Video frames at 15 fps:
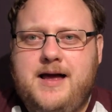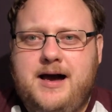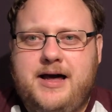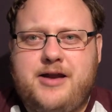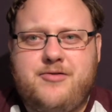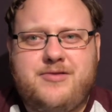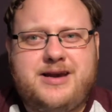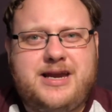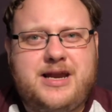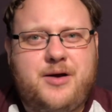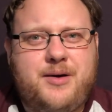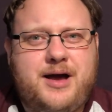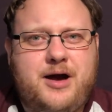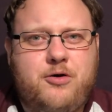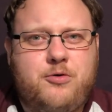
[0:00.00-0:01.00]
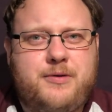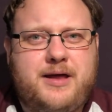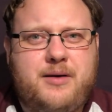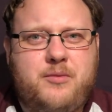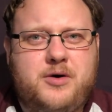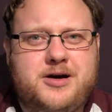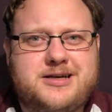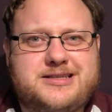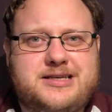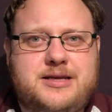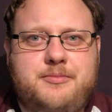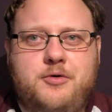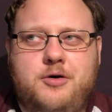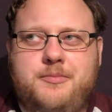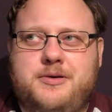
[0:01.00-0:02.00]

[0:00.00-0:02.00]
I don't really know how all that works anymore,